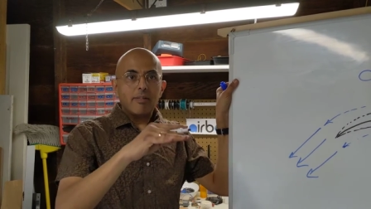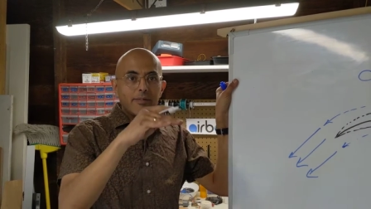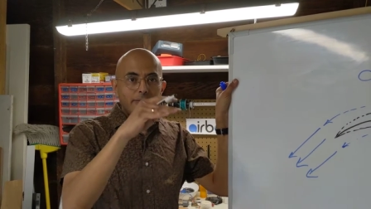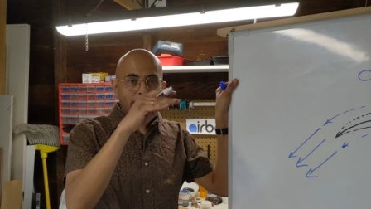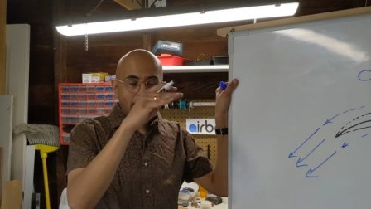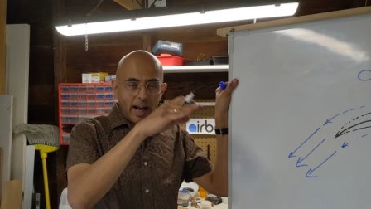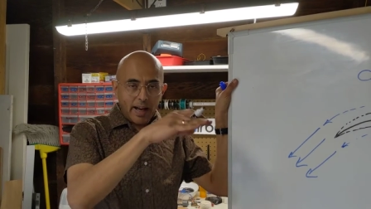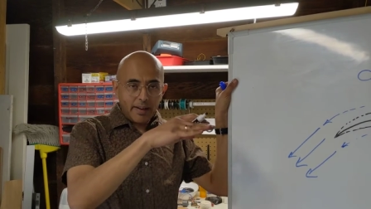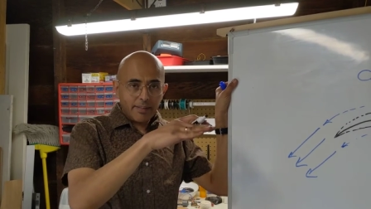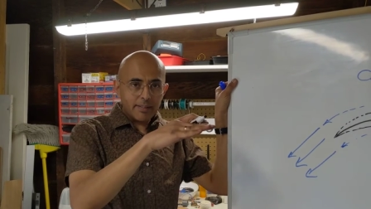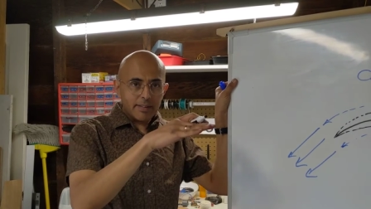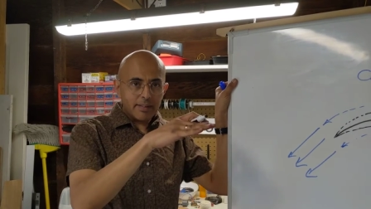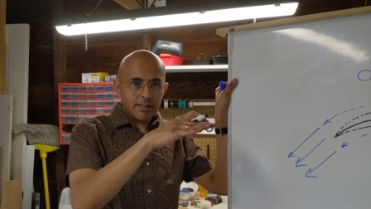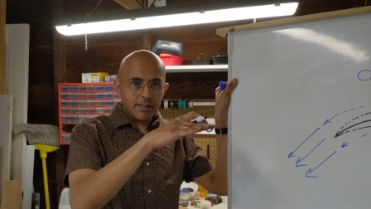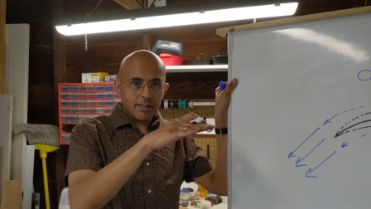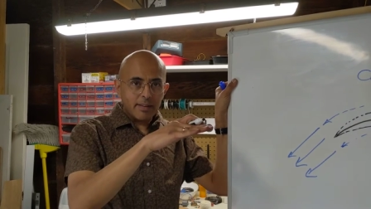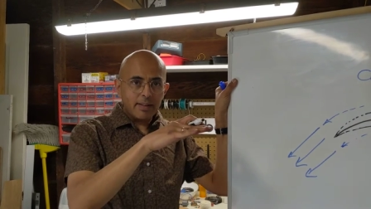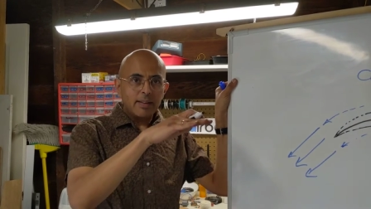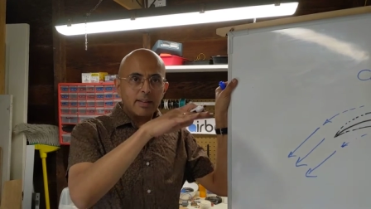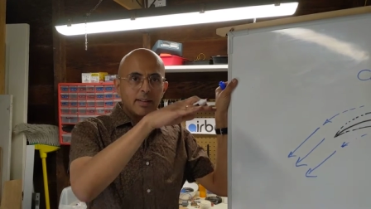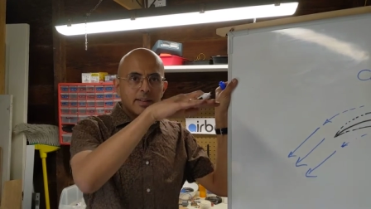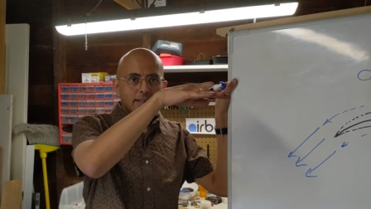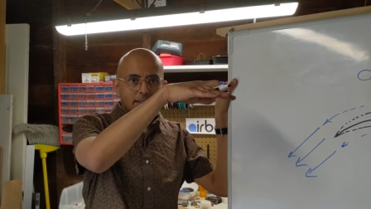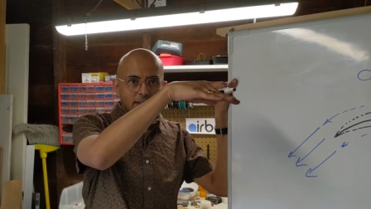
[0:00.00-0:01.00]

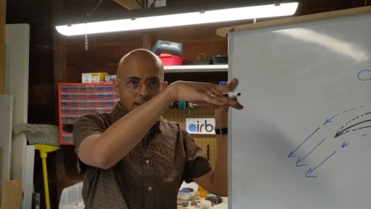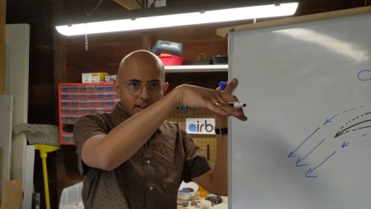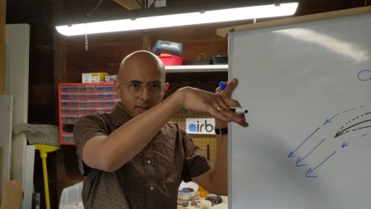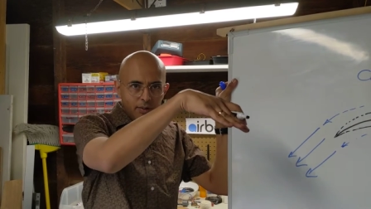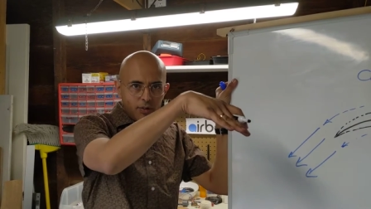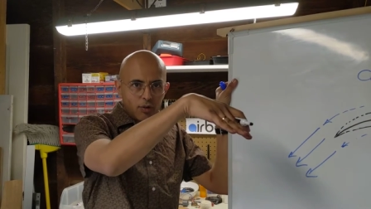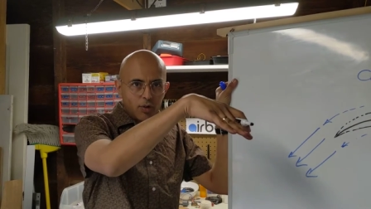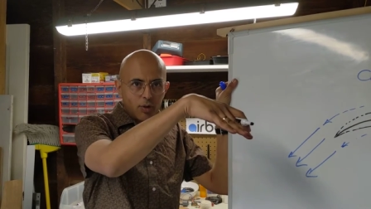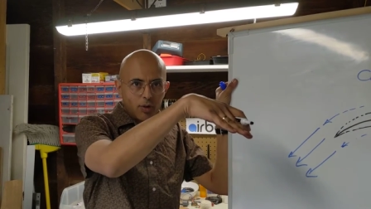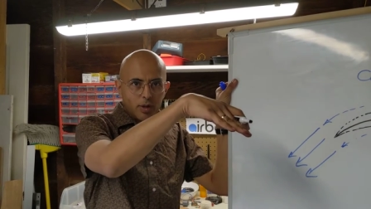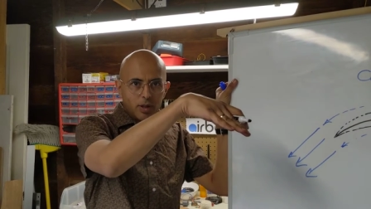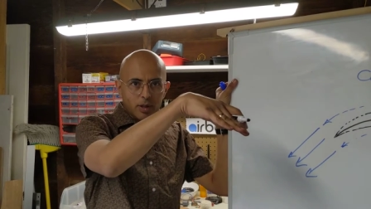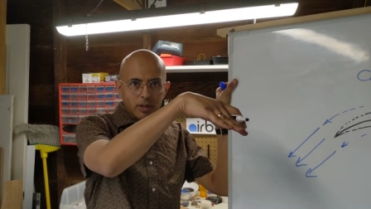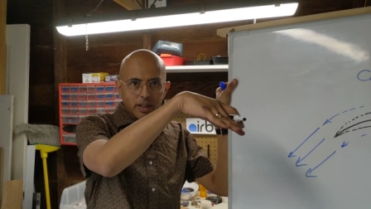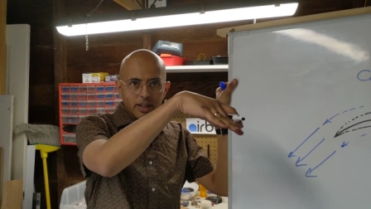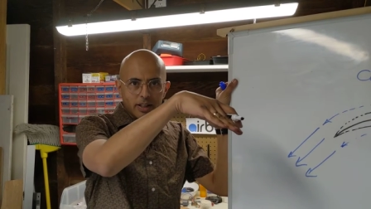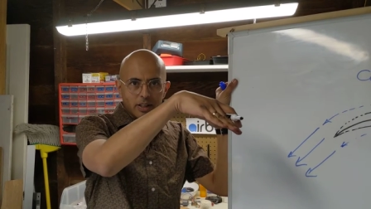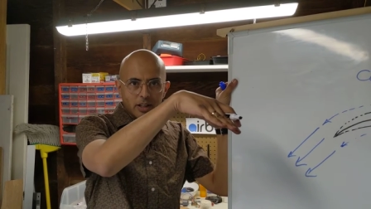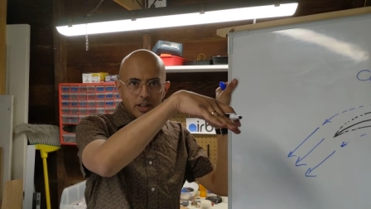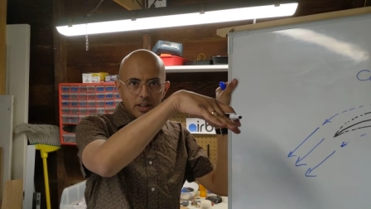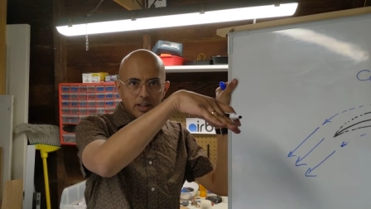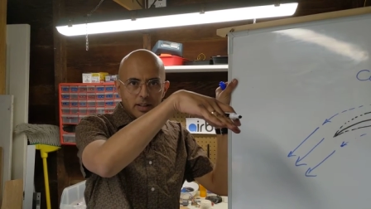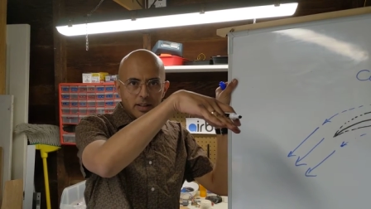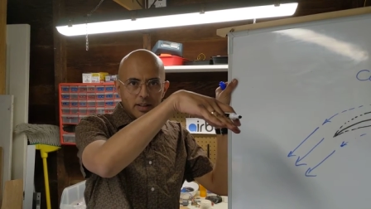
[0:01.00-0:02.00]
faster, less
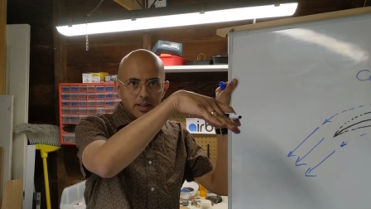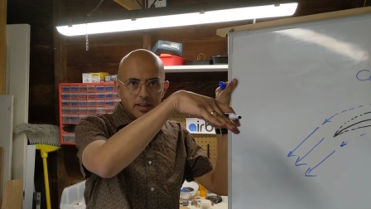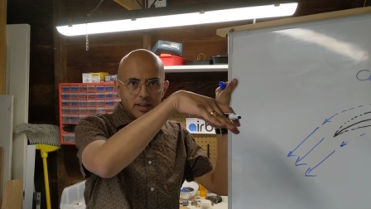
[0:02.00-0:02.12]
circulation.